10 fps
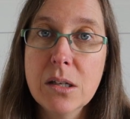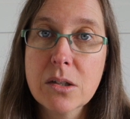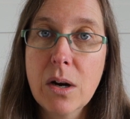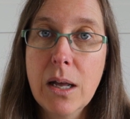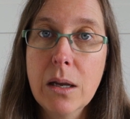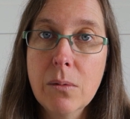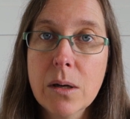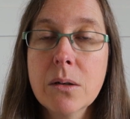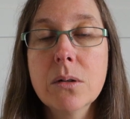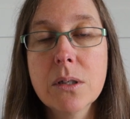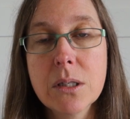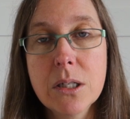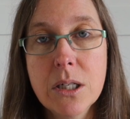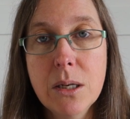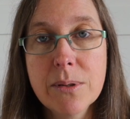Australian one because it's
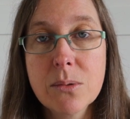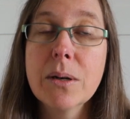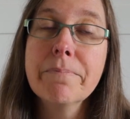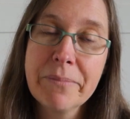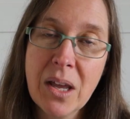the cheapest one.